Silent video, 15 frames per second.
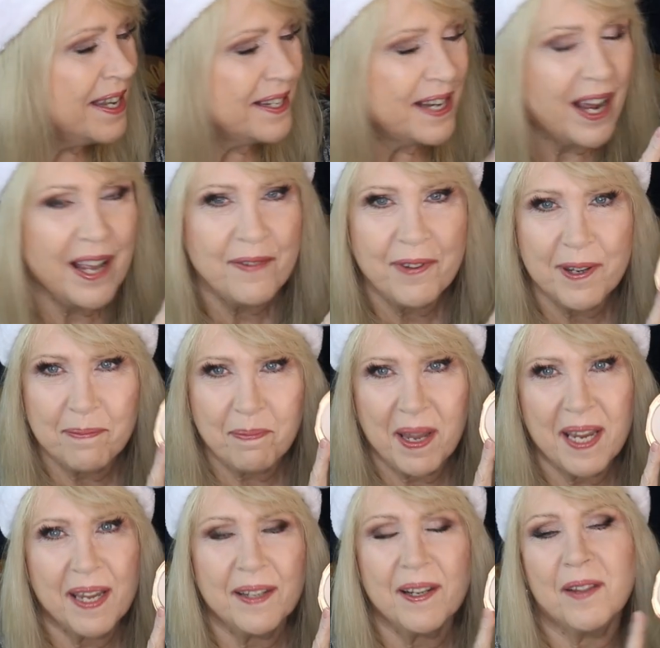Now I've hit
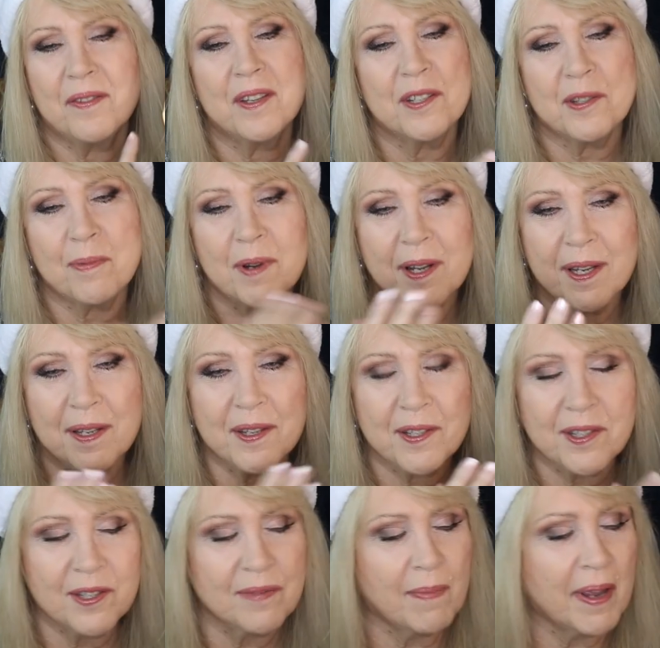pan on this one.
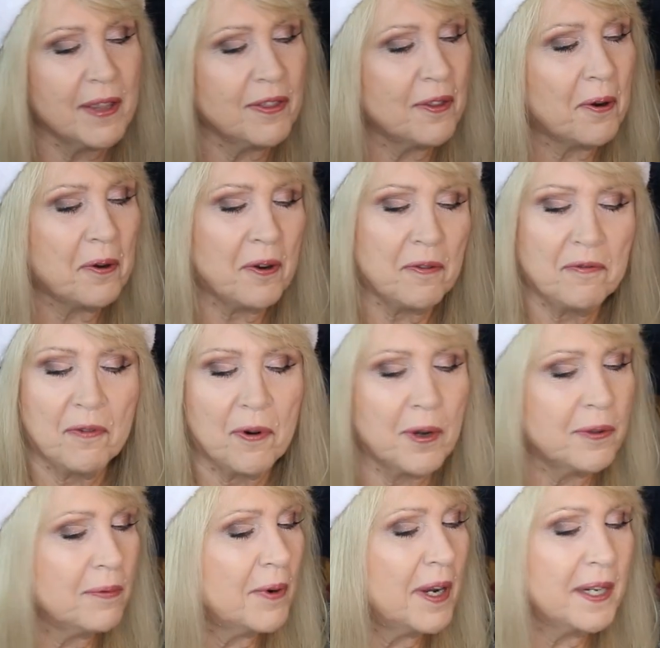This is my third or
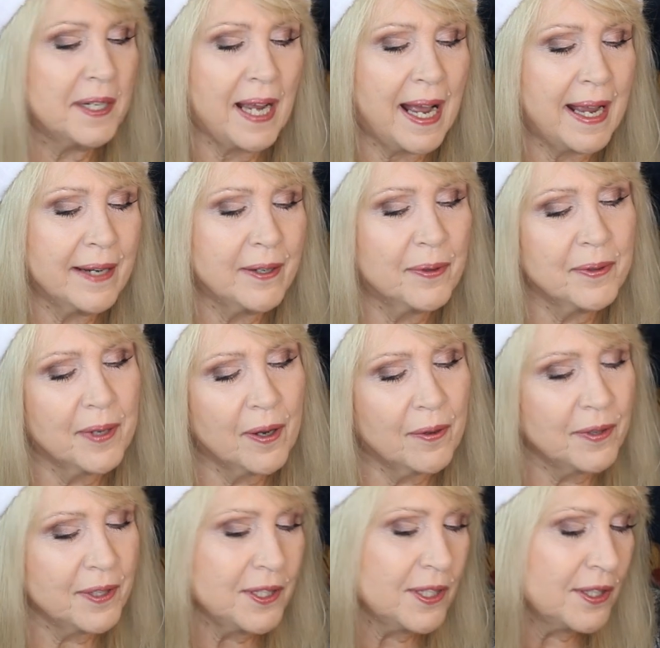fourth one, I don't know.
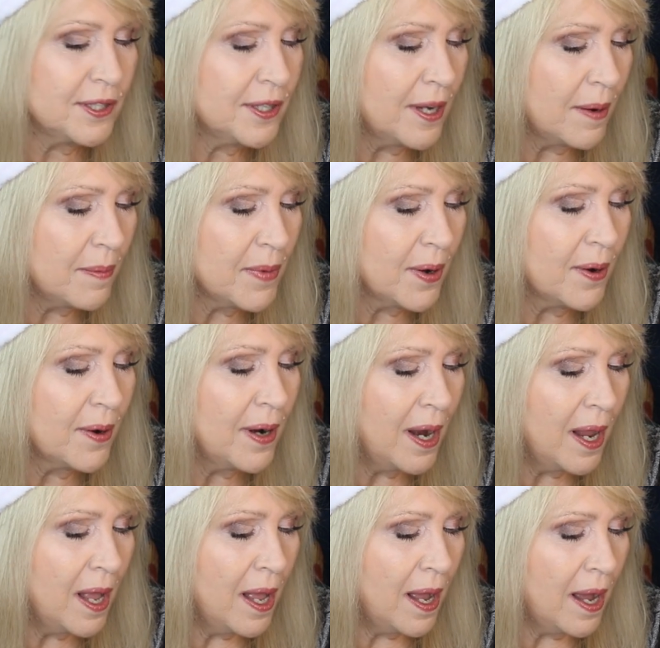This is number
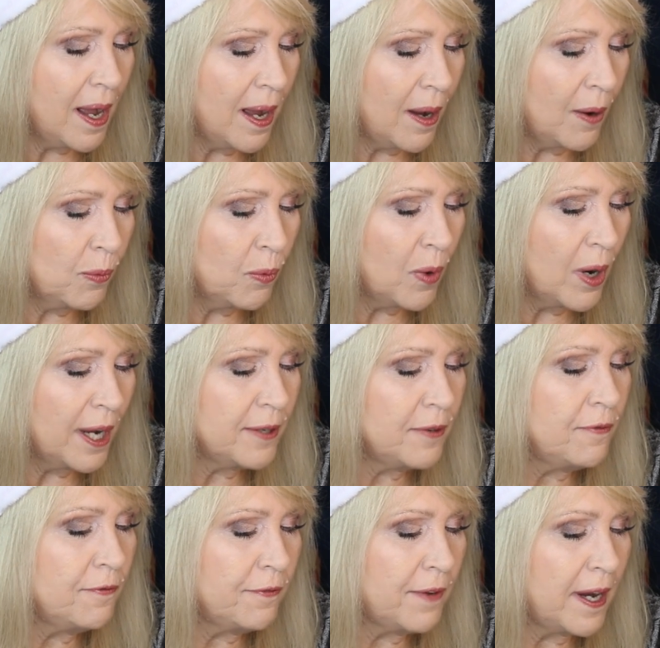1
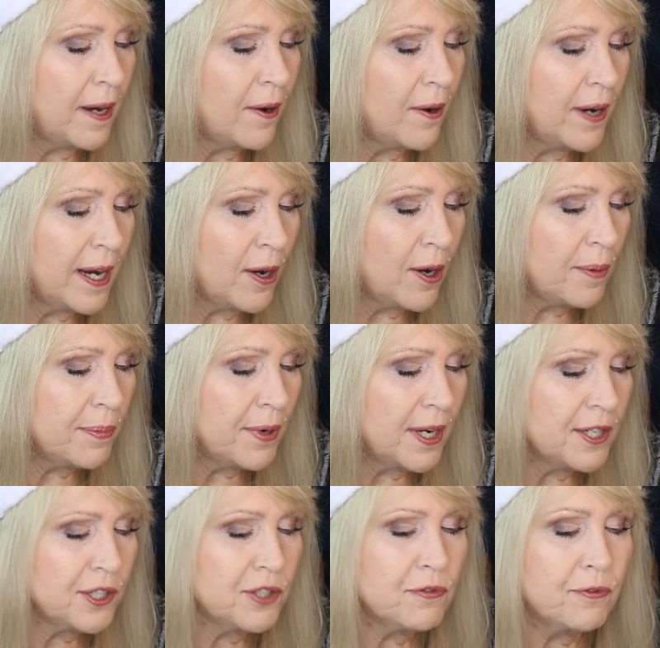Fair
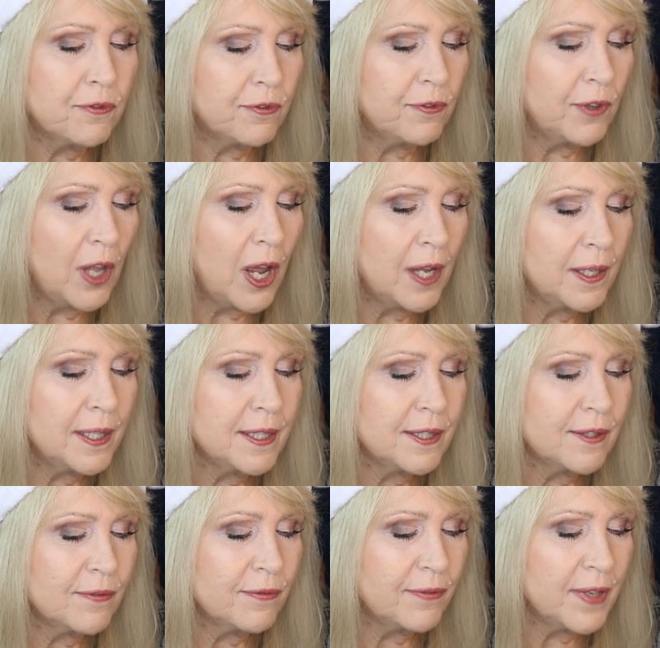Airbrush
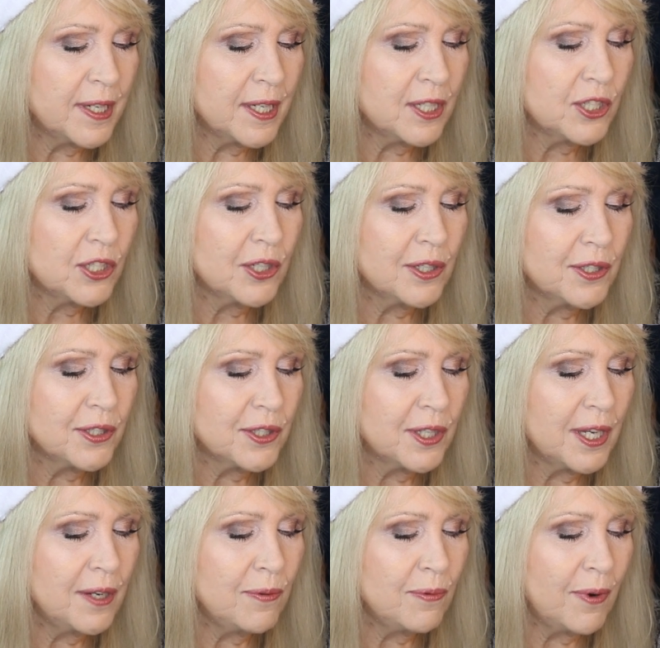Flawless Finish
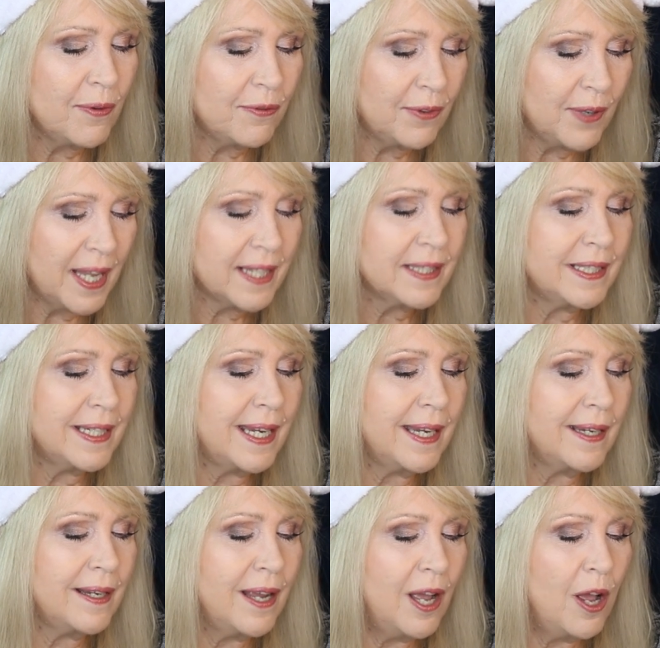Skin
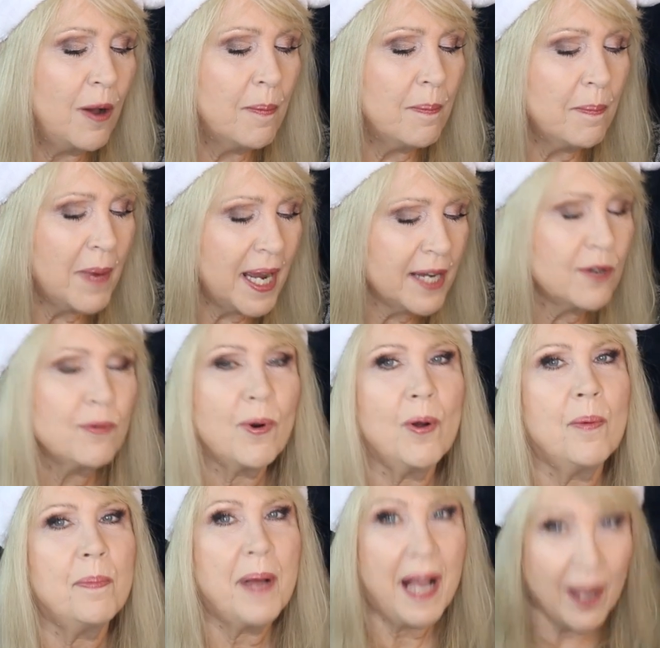Reflecting Micro
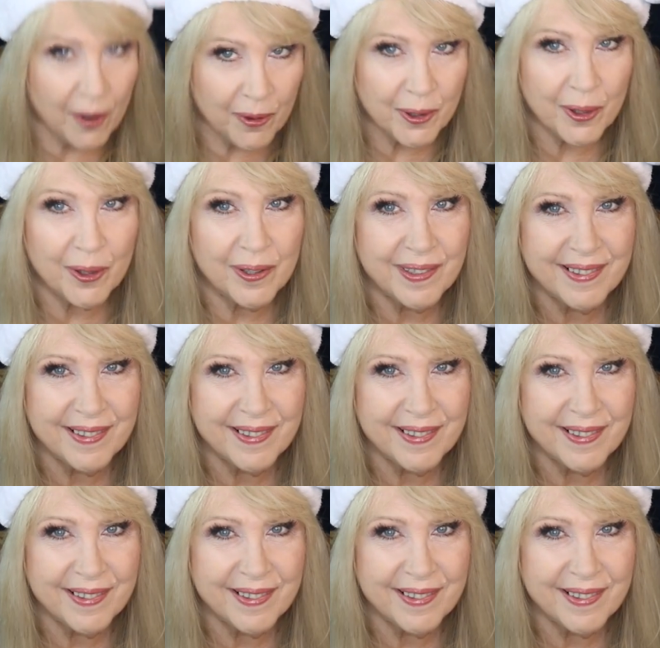Powder.